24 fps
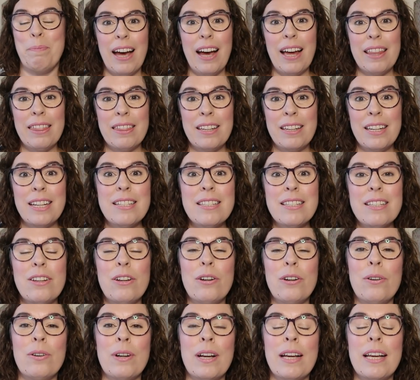And the
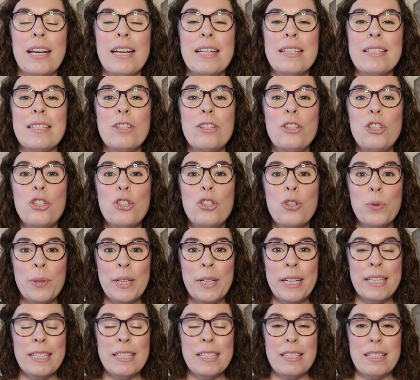knit-along is a
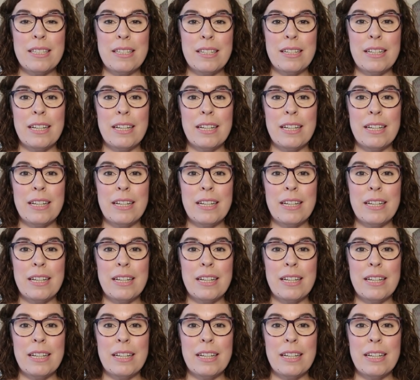joint